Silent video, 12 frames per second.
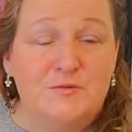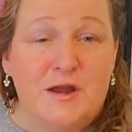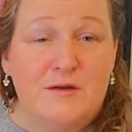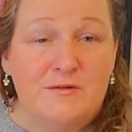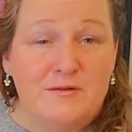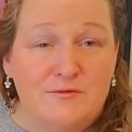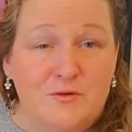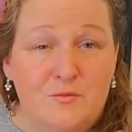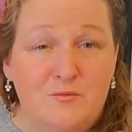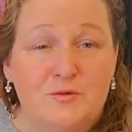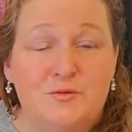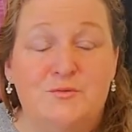we're having a full
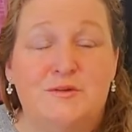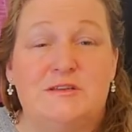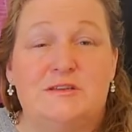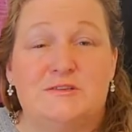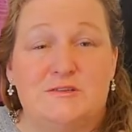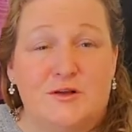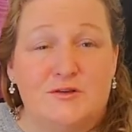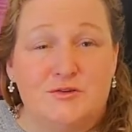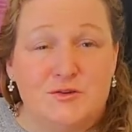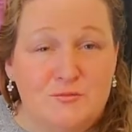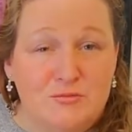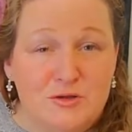moon, which is
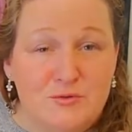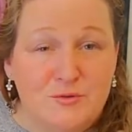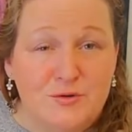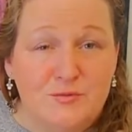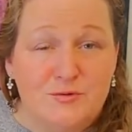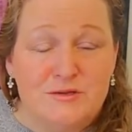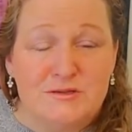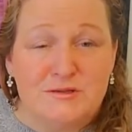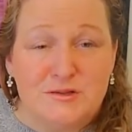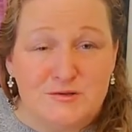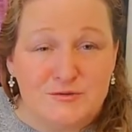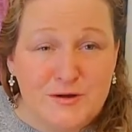also a blue moon, which is
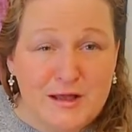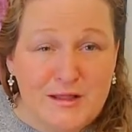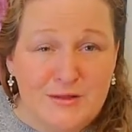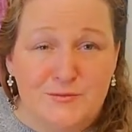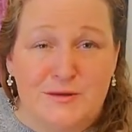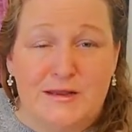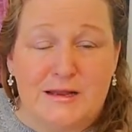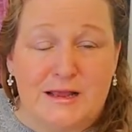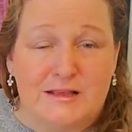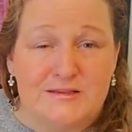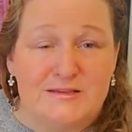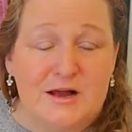also Halloween
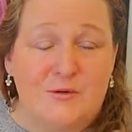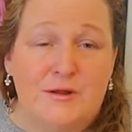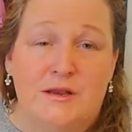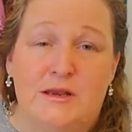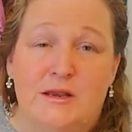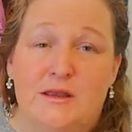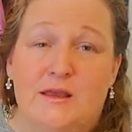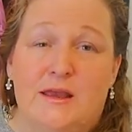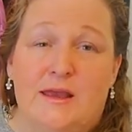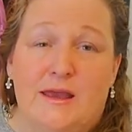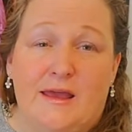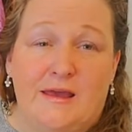and Samhain,
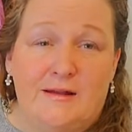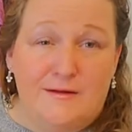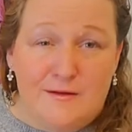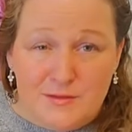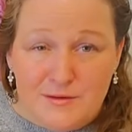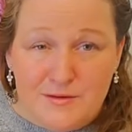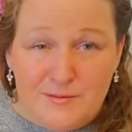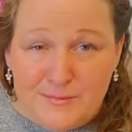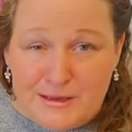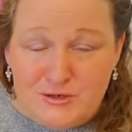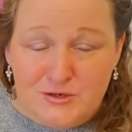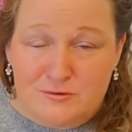and all the
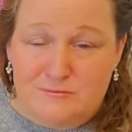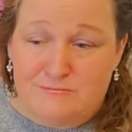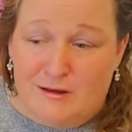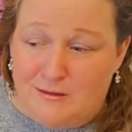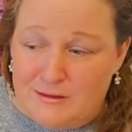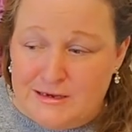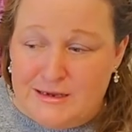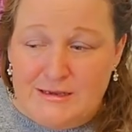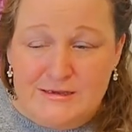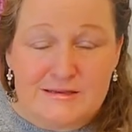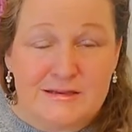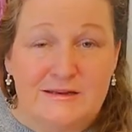major
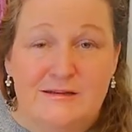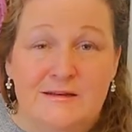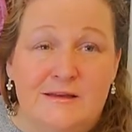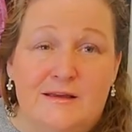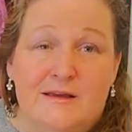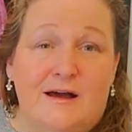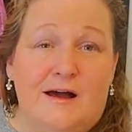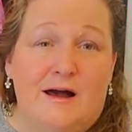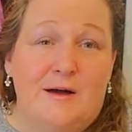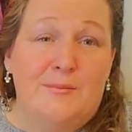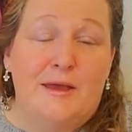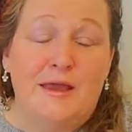holidays and
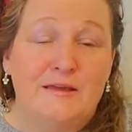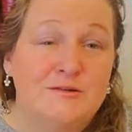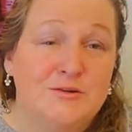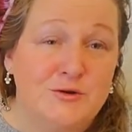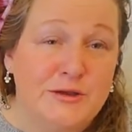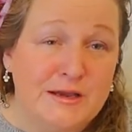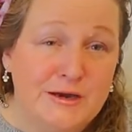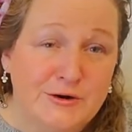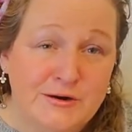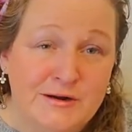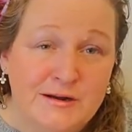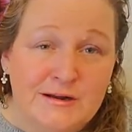pagan new
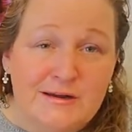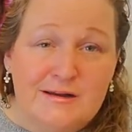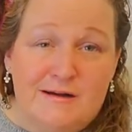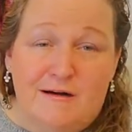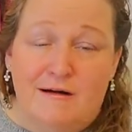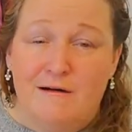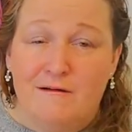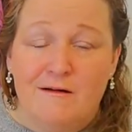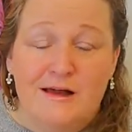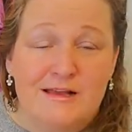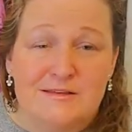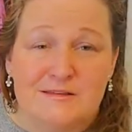year, all
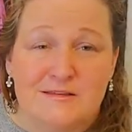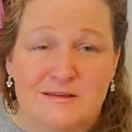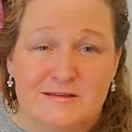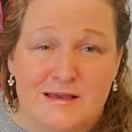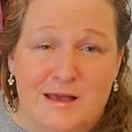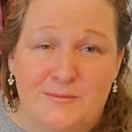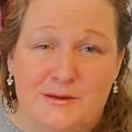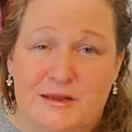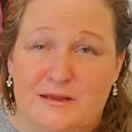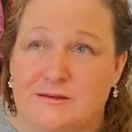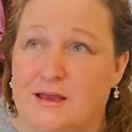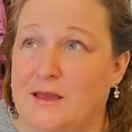kinds of things
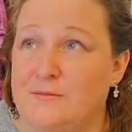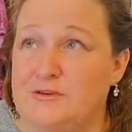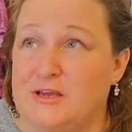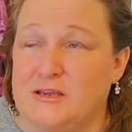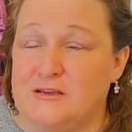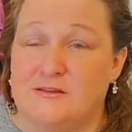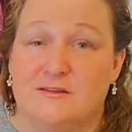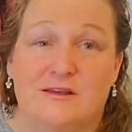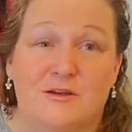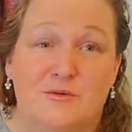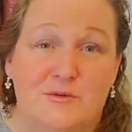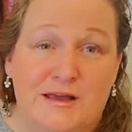happening, time change in
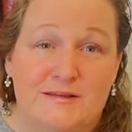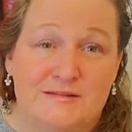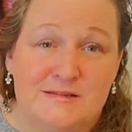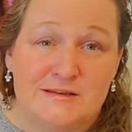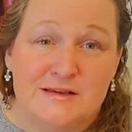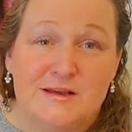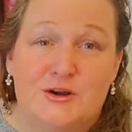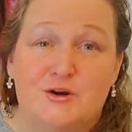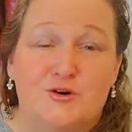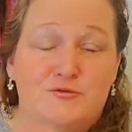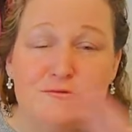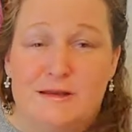the U.S.,
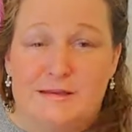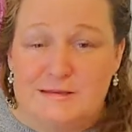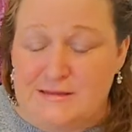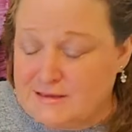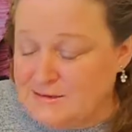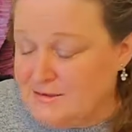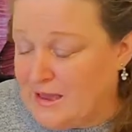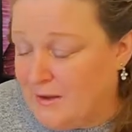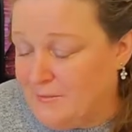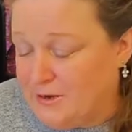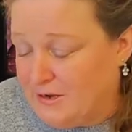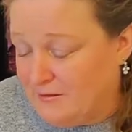crazy things
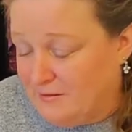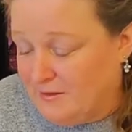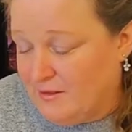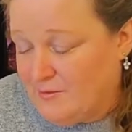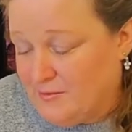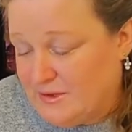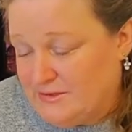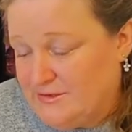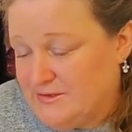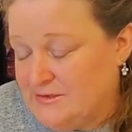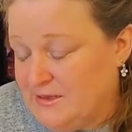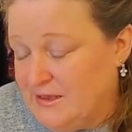happening all at
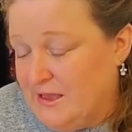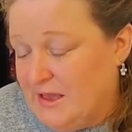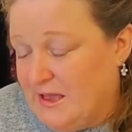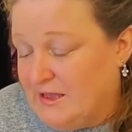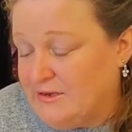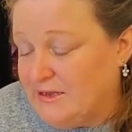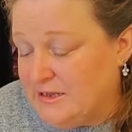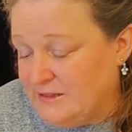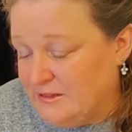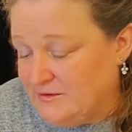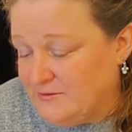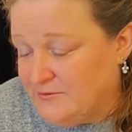once. And in
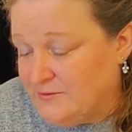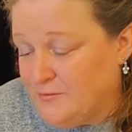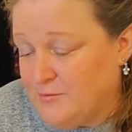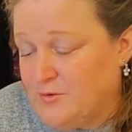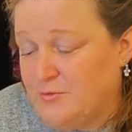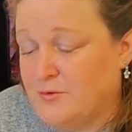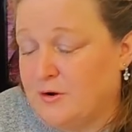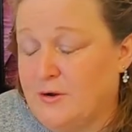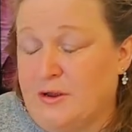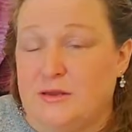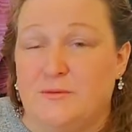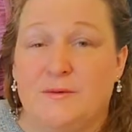this full moon, we're
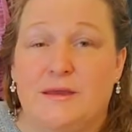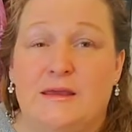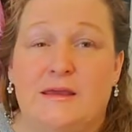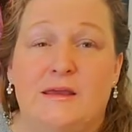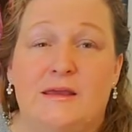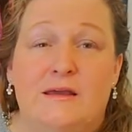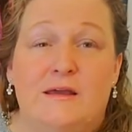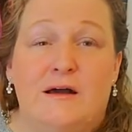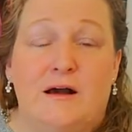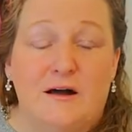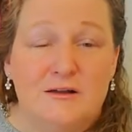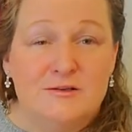going to be
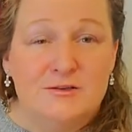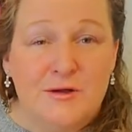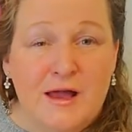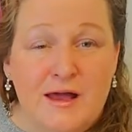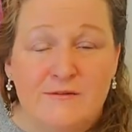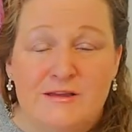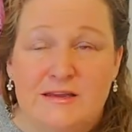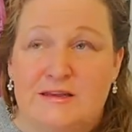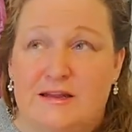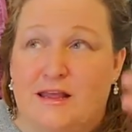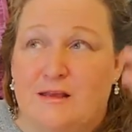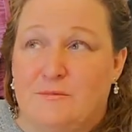also having
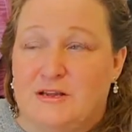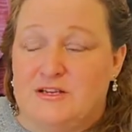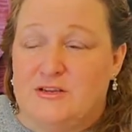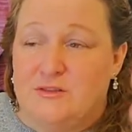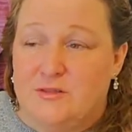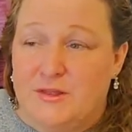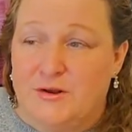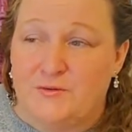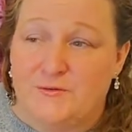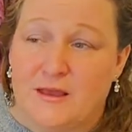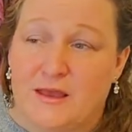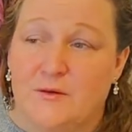a much thinner
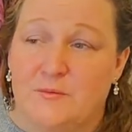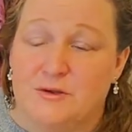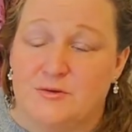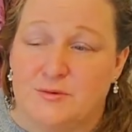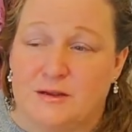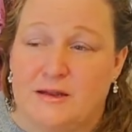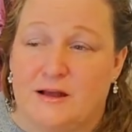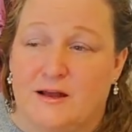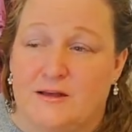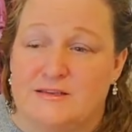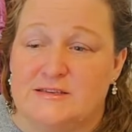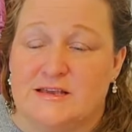veil between
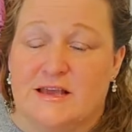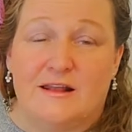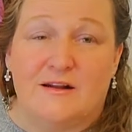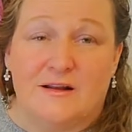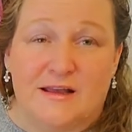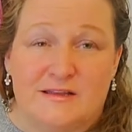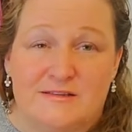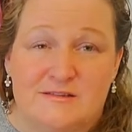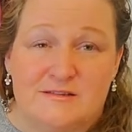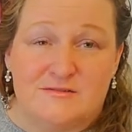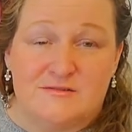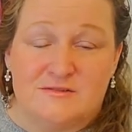us and our
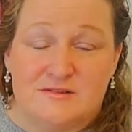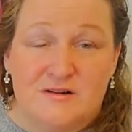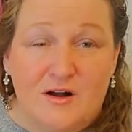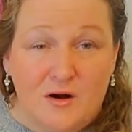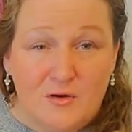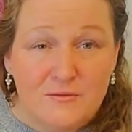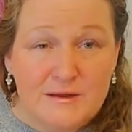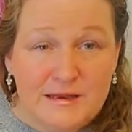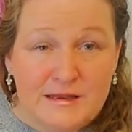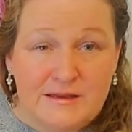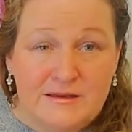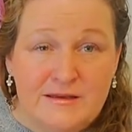ancestors. And
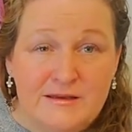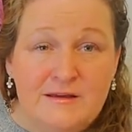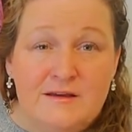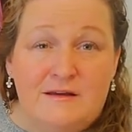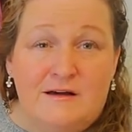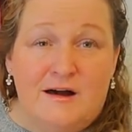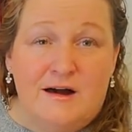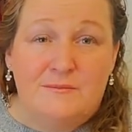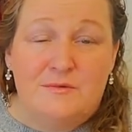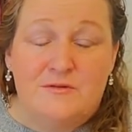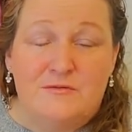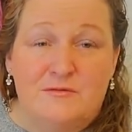already,
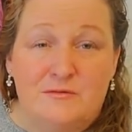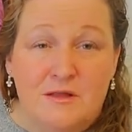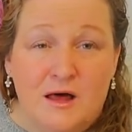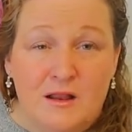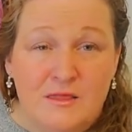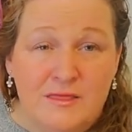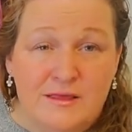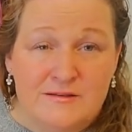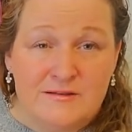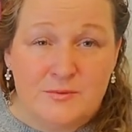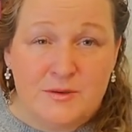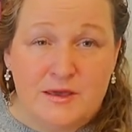there's a lot of
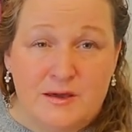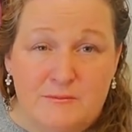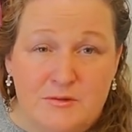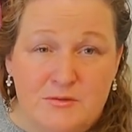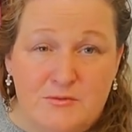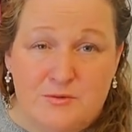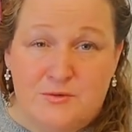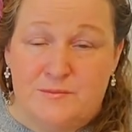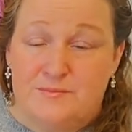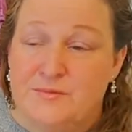things have been coming through.